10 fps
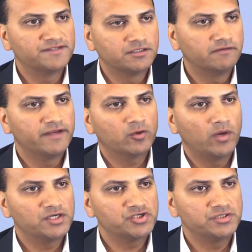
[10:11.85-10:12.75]
survey
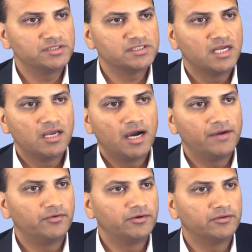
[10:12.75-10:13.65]
questions,
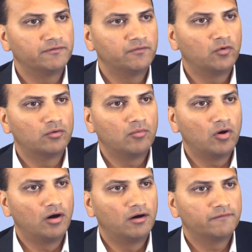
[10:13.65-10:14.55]
either in the form
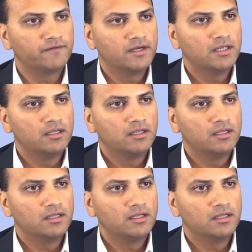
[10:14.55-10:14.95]
of